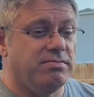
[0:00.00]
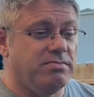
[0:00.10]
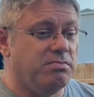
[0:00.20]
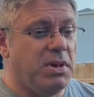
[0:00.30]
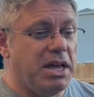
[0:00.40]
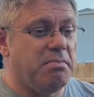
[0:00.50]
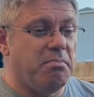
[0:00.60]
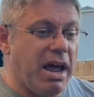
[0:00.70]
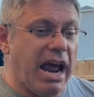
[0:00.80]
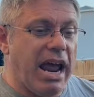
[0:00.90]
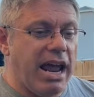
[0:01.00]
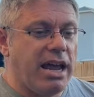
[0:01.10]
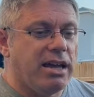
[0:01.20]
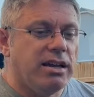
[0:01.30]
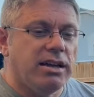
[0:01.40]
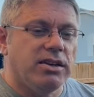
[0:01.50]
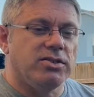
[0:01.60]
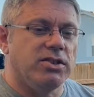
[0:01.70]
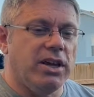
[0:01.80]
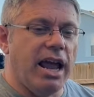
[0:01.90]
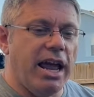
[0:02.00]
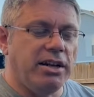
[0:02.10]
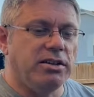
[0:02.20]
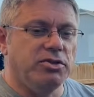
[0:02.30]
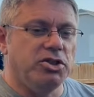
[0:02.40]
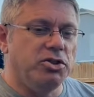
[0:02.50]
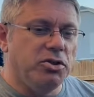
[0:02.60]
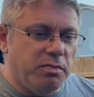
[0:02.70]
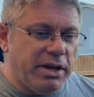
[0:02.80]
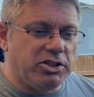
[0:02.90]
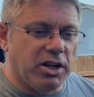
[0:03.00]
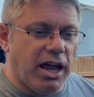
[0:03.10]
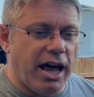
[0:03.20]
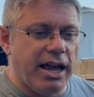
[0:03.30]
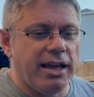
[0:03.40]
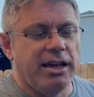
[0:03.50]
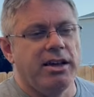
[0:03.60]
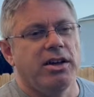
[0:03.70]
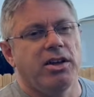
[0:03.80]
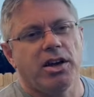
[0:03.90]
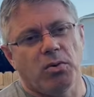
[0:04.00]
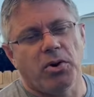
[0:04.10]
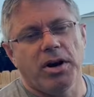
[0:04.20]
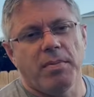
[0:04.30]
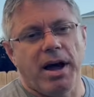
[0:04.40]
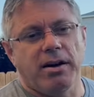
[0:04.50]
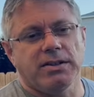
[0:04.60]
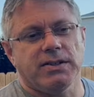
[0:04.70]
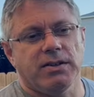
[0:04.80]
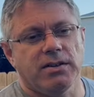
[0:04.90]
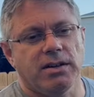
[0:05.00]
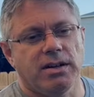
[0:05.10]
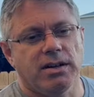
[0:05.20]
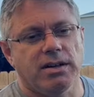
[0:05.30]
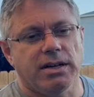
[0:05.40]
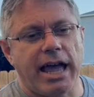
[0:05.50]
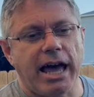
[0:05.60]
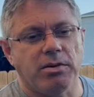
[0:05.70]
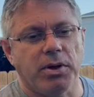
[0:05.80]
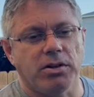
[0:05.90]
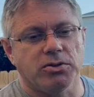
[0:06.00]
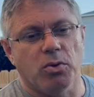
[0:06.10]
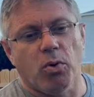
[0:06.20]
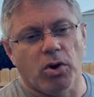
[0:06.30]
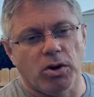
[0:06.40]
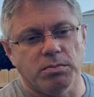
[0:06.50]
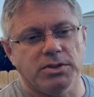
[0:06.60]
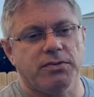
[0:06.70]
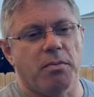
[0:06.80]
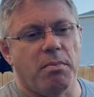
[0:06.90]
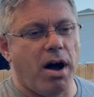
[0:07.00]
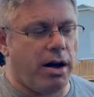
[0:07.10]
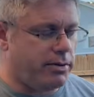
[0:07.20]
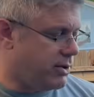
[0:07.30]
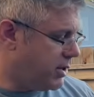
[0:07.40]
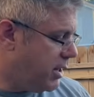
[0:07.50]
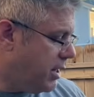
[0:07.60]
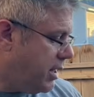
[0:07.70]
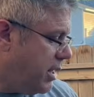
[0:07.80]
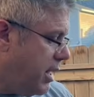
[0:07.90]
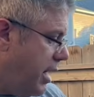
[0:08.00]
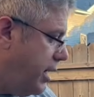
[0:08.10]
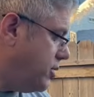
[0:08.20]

mid-May to the end of June, mid-July, you got to worry about caterpillars or worms from moths. And